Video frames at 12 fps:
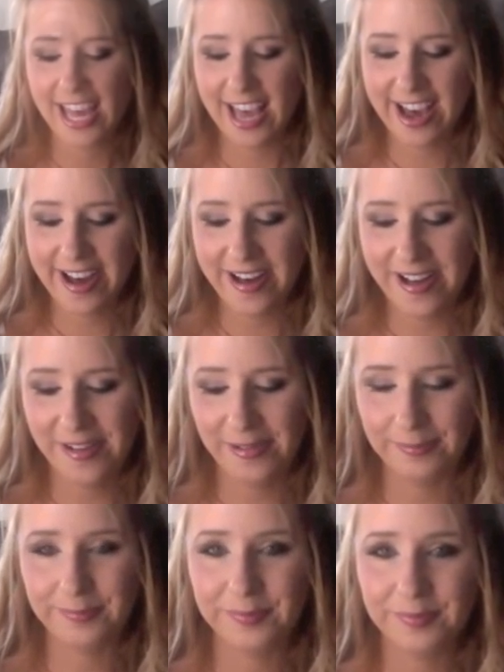
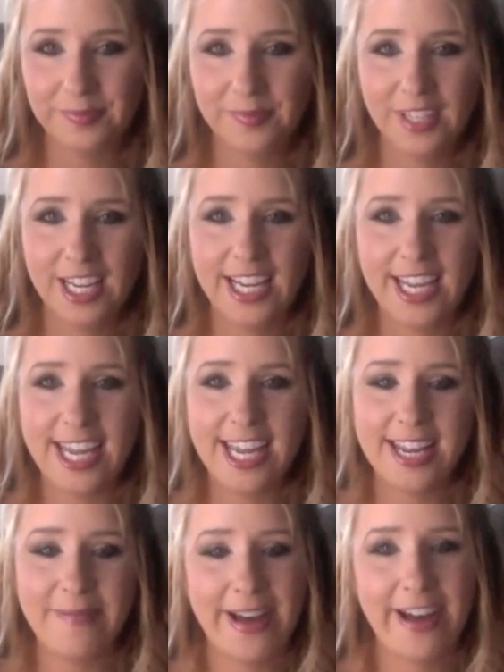Um,
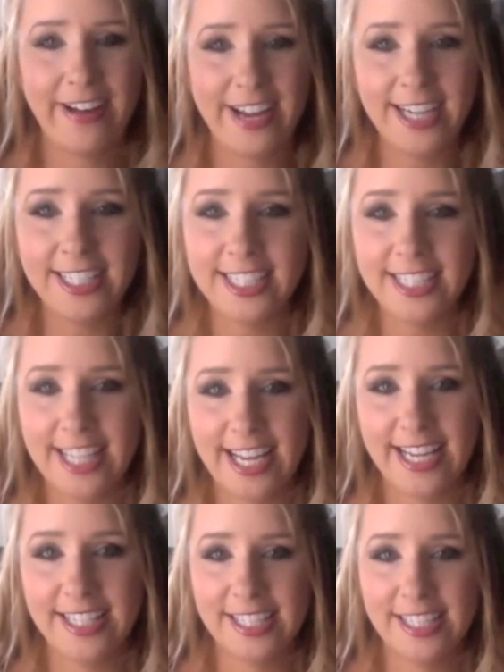in about 18
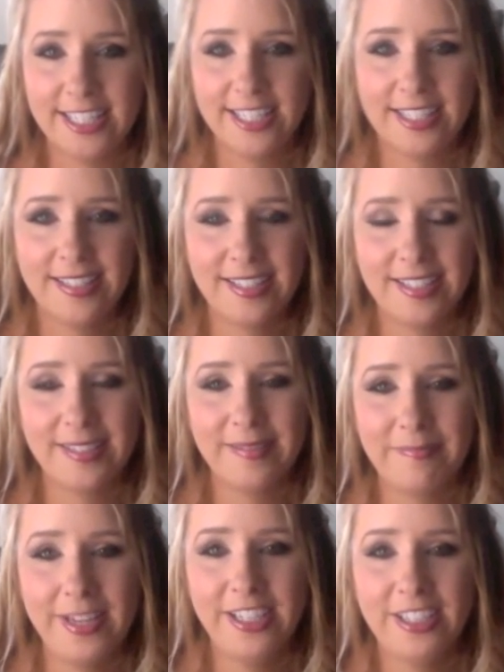days, in
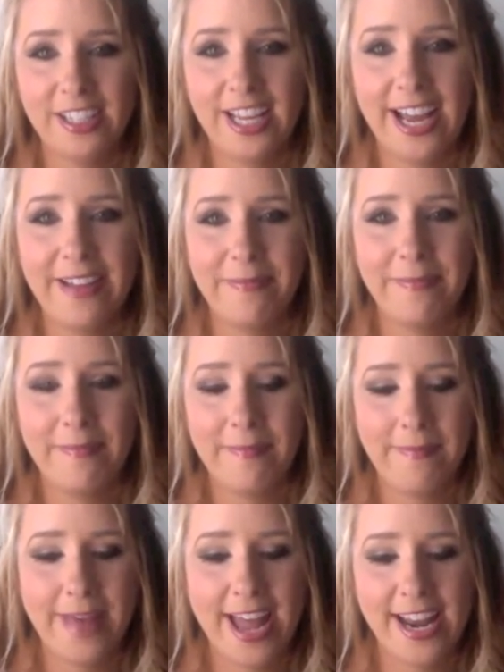mid July,
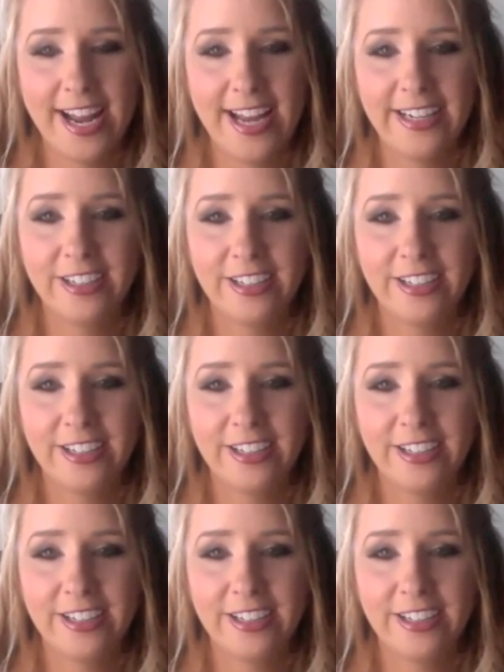Matt and I are